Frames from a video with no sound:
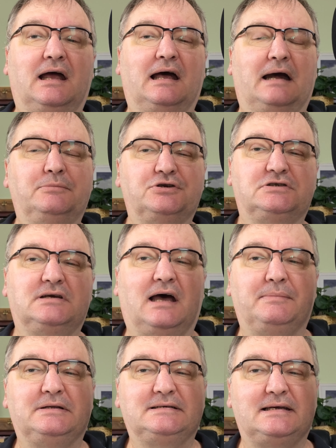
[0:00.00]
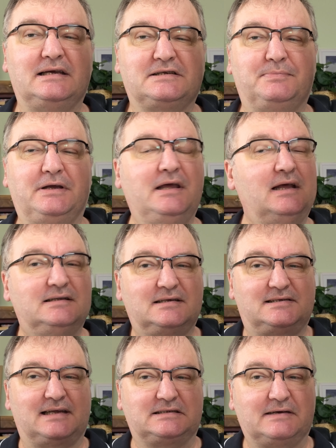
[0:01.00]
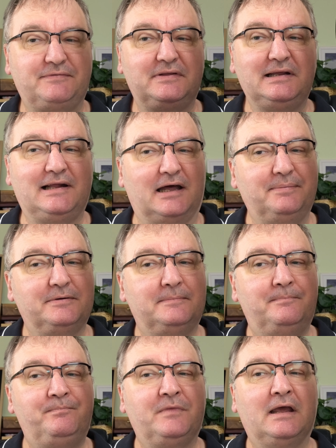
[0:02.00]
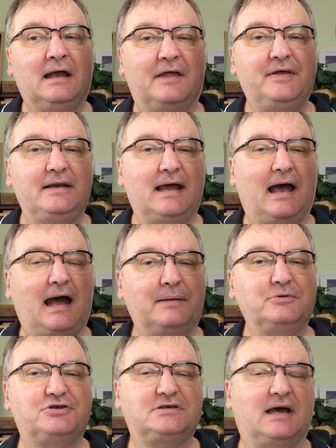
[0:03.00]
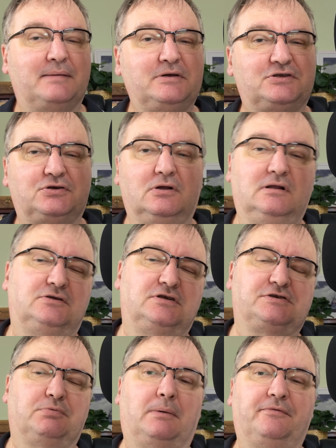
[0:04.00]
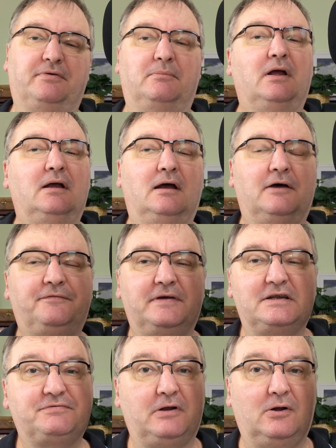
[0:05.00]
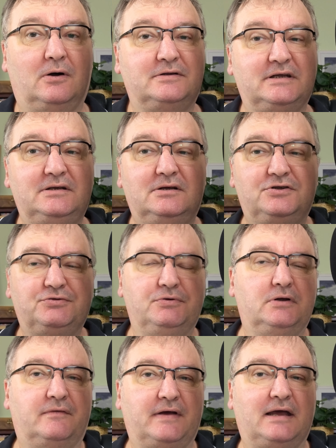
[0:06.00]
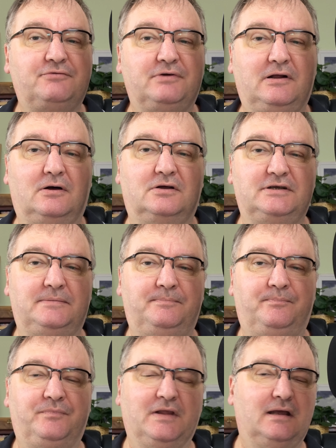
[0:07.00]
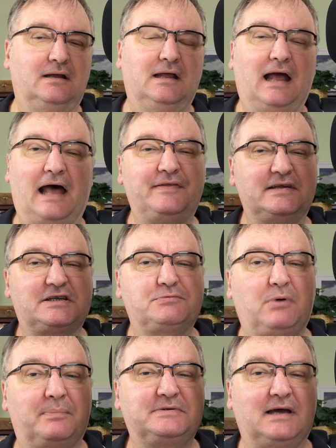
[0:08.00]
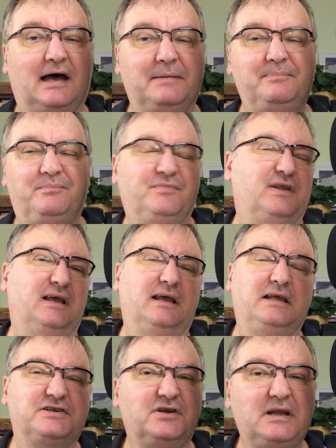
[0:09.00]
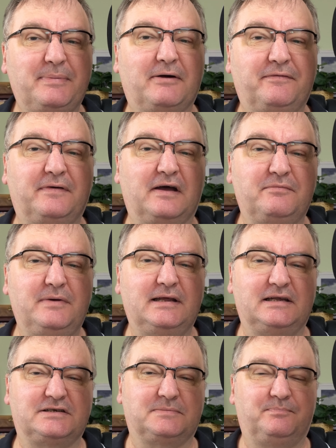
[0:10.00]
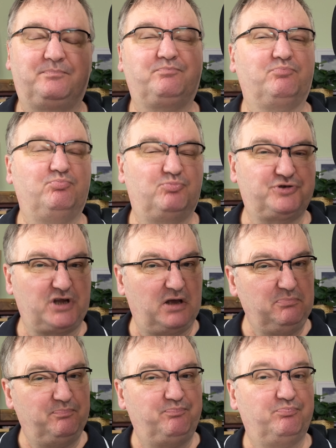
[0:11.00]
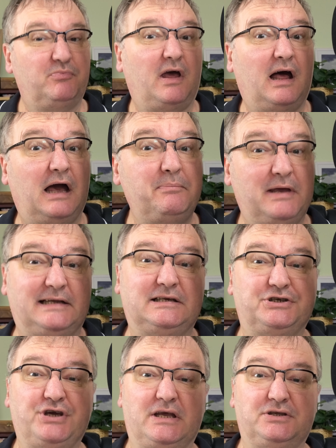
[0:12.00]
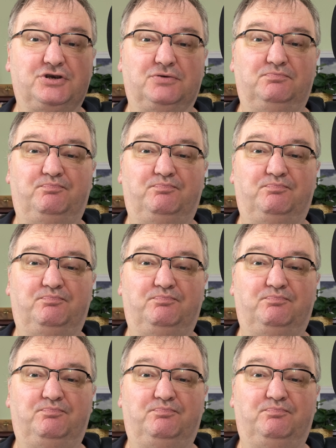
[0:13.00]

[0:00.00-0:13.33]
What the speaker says: how much time it takes me to set everything up, and then how much time it took to swap from a face recording to an overhead recording. And this swap time, it's only about 5 minutes. So I made a change.